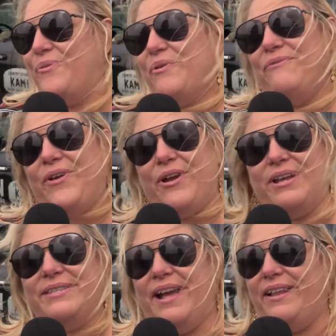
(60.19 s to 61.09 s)
We're very
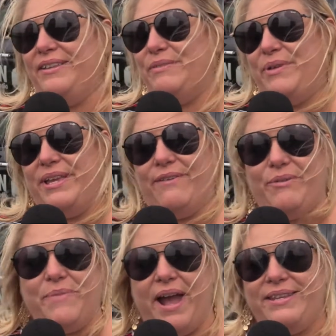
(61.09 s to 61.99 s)
excited to be
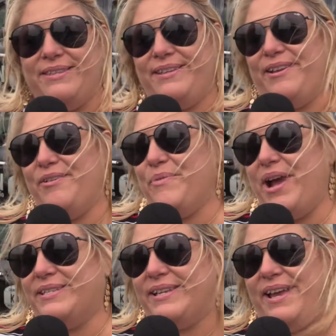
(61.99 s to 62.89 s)
giving back to the state of
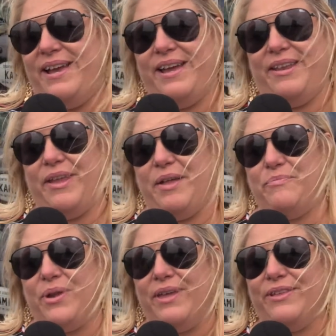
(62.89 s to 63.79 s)
Nebraska
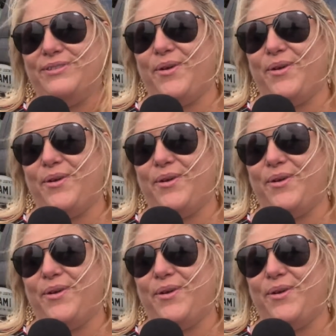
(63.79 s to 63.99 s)
and bringing